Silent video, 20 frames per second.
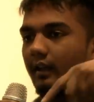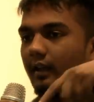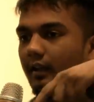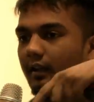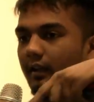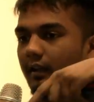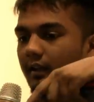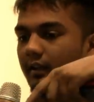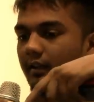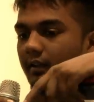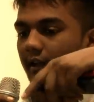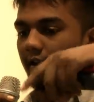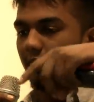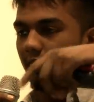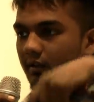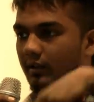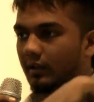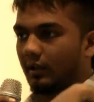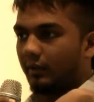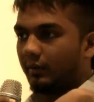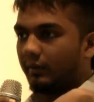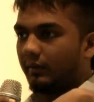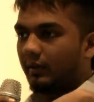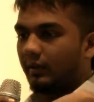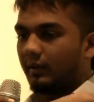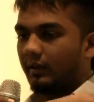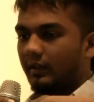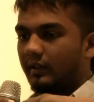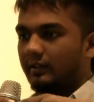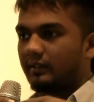and then they got down.
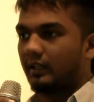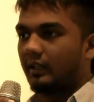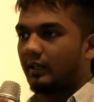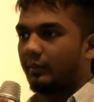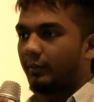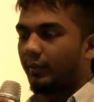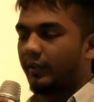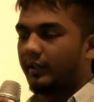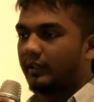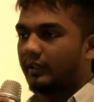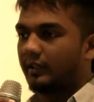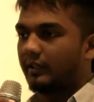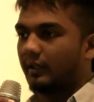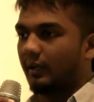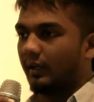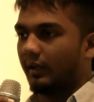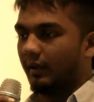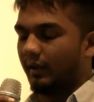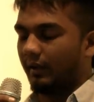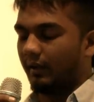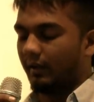They started pointing the